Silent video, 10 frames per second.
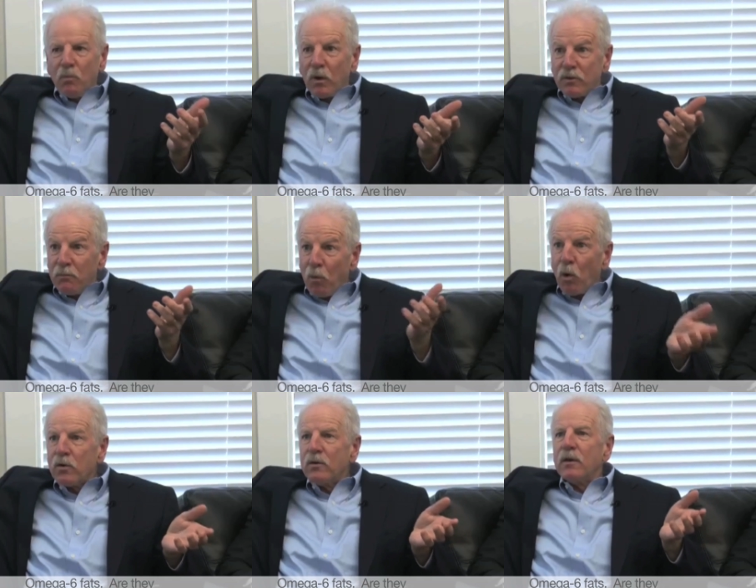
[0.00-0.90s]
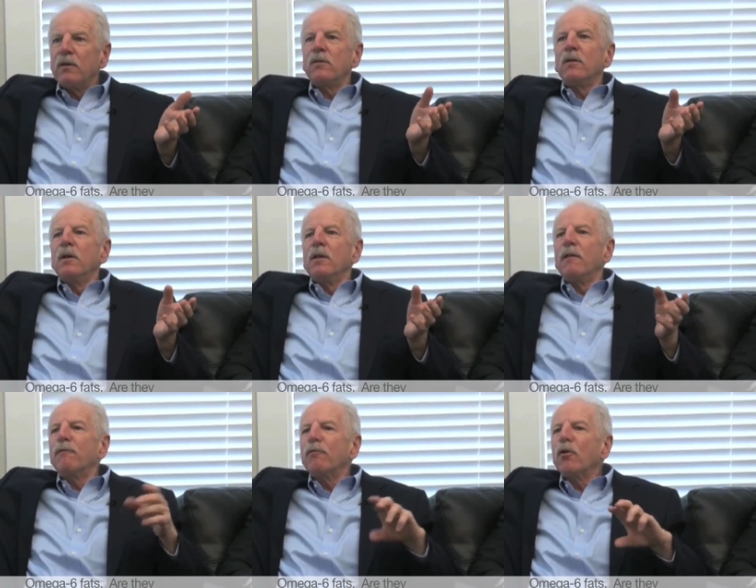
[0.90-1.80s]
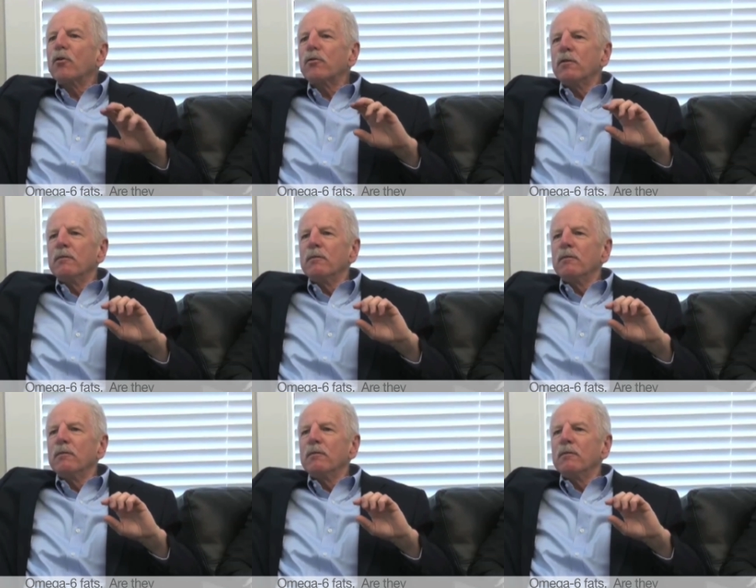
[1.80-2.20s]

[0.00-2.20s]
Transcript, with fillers: What's important is the first